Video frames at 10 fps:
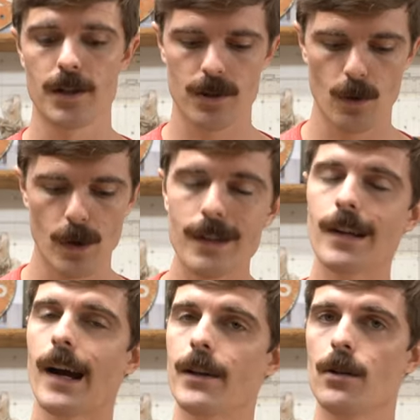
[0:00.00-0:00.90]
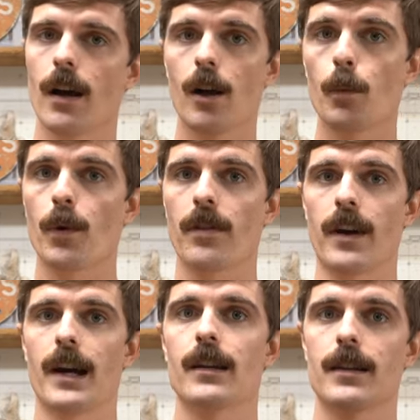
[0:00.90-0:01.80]
So one thing I do to help with
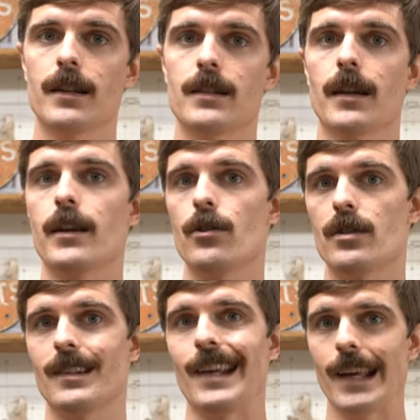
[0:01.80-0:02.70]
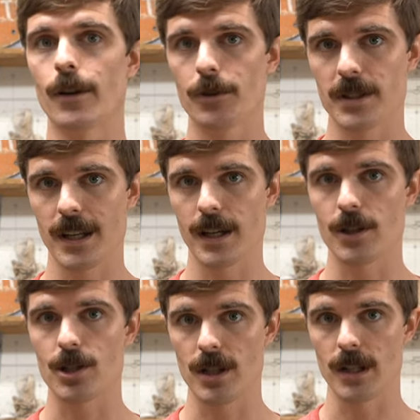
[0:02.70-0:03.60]
that is I use an angle
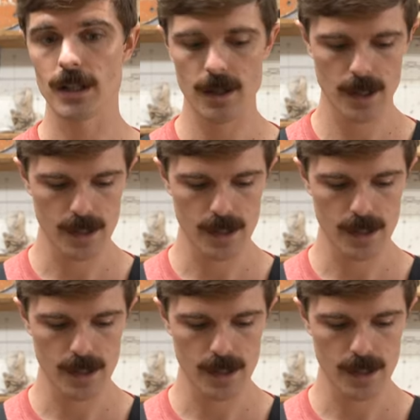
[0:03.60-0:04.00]
setting jig